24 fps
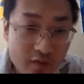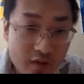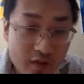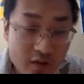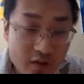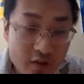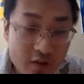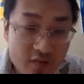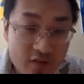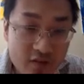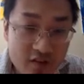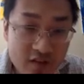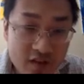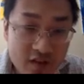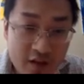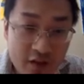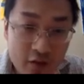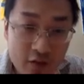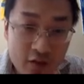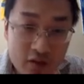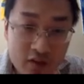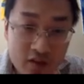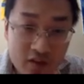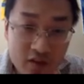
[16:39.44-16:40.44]
Here, this
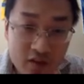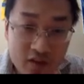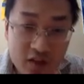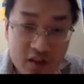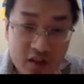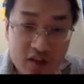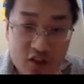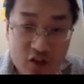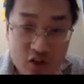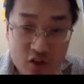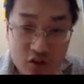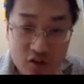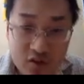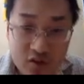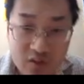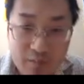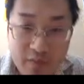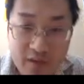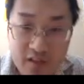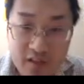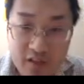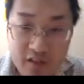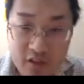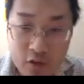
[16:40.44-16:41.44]
L is an integer
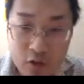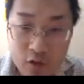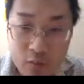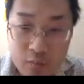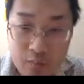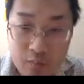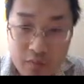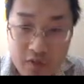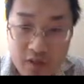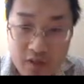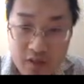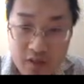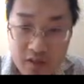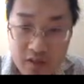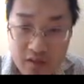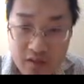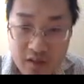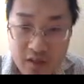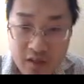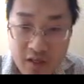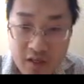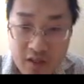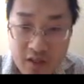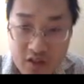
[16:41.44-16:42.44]
depending on B
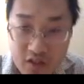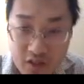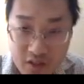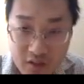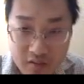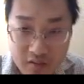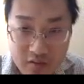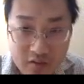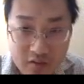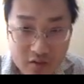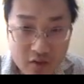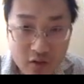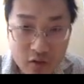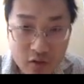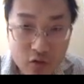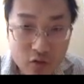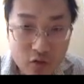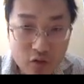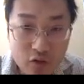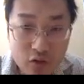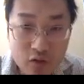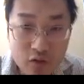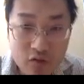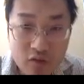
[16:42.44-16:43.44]
and Hn. So
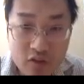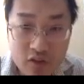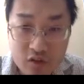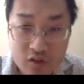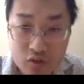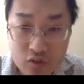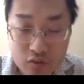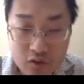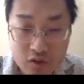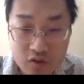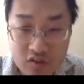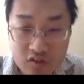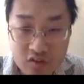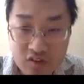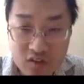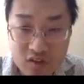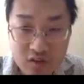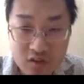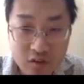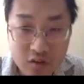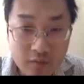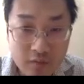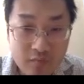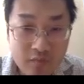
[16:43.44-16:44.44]
you don't need to
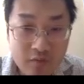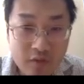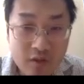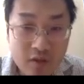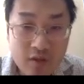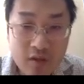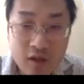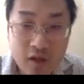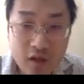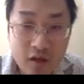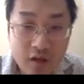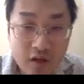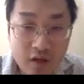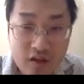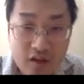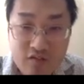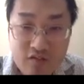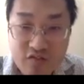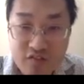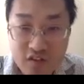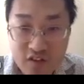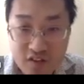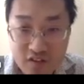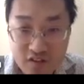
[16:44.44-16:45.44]
consider
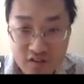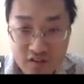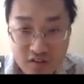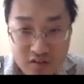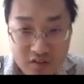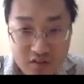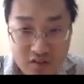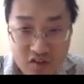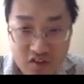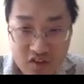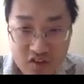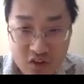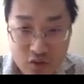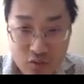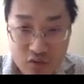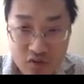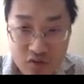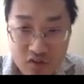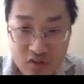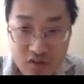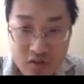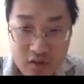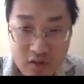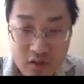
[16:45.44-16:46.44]
infinite
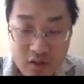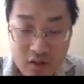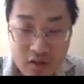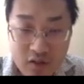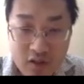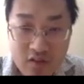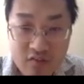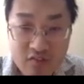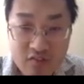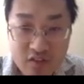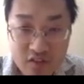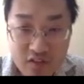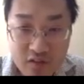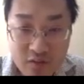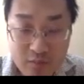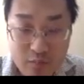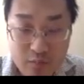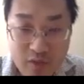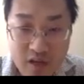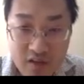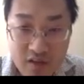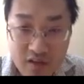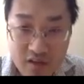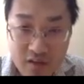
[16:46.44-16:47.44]
sequence, infinite
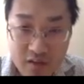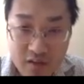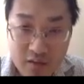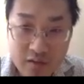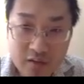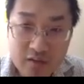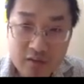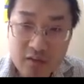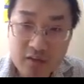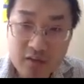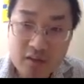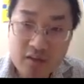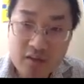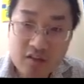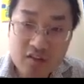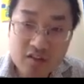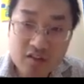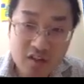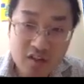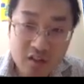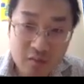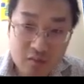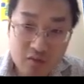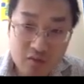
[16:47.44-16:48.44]
many
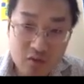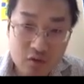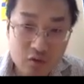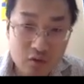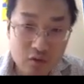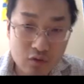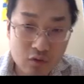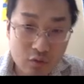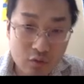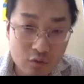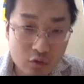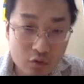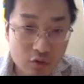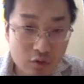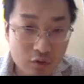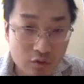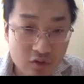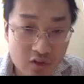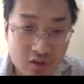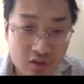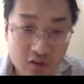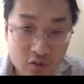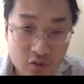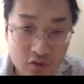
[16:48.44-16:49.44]
sums. You
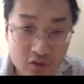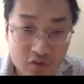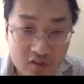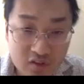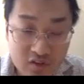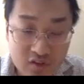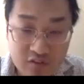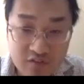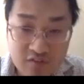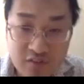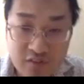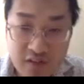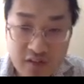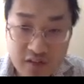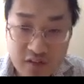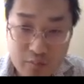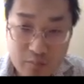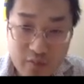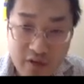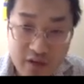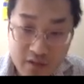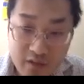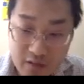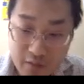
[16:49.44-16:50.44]
don't need to consider finite
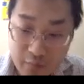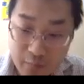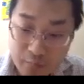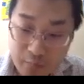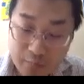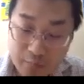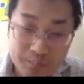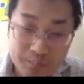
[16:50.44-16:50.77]
many.